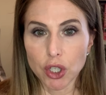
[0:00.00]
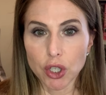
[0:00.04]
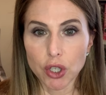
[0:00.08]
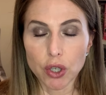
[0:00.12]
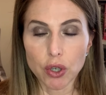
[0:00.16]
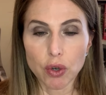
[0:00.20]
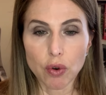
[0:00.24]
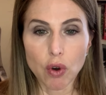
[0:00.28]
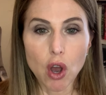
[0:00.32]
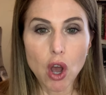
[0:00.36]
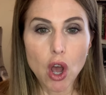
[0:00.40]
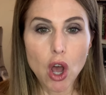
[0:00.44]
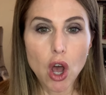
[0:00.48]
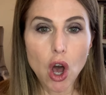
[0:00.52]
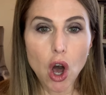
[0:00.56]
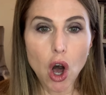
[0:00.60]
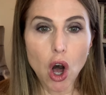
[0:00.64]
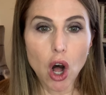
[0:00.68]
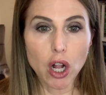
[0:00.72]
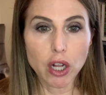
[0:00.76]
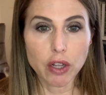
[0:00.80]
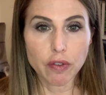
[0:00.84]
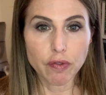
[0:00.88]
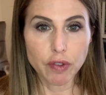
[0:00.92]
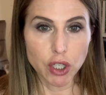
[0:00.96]
to
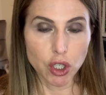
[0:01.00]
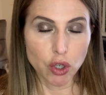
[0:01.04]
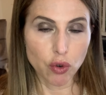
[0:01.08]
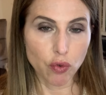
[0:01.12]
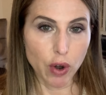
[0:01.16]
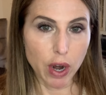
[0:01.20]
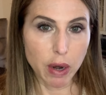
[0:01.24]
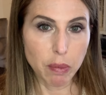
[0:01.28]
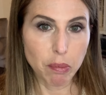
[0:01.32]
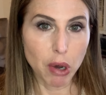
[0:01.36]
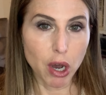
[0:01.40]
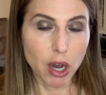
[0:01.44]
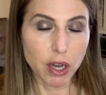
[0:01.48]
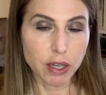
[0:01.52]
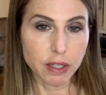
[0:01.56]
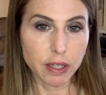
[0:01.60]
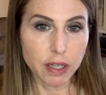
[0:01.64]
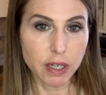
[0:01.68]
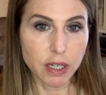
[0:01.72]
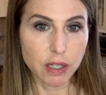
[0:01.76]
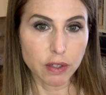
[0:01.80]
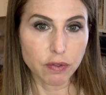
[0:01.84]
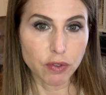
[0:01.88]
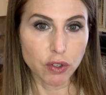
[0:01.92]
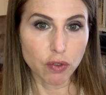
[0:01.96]
all of these great
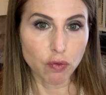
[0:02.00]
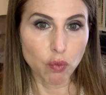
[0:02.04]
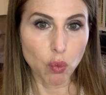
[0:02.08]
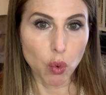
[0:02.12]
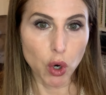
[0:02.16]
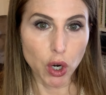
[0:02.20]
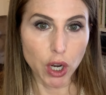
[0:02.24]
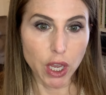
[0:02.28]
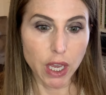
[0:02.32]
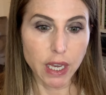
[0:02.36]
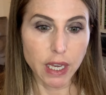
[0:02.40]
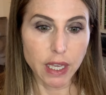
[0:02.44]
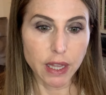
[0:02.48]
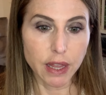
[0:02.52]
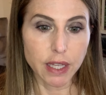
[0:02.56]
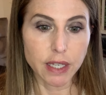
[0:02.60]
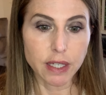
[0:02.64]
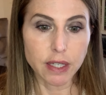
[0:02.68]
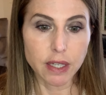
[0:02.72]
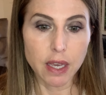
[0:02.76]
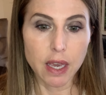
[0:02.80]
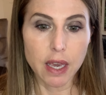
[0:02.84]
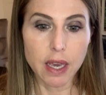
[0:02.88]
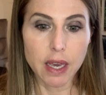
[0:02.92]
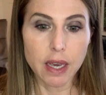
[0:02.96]
positives of working at
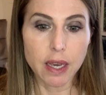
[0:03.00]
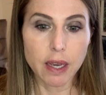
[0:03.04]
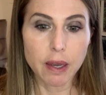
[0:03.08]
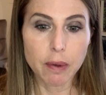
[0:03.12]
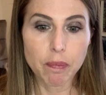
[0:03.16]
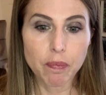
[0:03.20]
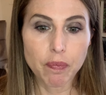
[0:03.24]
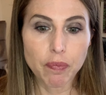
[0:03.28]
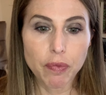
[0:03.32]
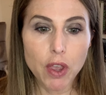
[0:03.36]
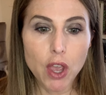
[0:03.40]
this gig?